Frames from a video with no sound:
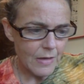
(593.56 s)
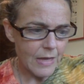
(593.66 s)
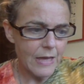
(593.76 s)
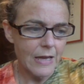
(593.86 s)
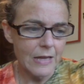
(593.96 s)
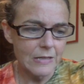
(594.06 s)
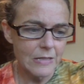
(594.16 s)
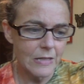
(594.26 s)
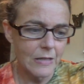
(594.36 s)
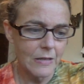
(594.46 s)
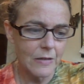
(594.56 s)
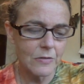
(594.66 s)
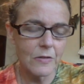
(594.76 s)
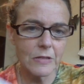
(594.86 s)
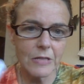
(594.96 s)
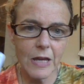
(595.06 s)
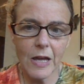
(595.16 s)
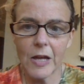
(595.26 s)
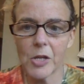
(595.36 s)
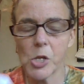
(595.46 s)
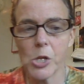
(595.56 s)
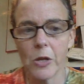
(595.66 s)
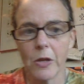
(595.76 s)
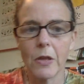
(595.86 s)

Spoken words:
And to the touch,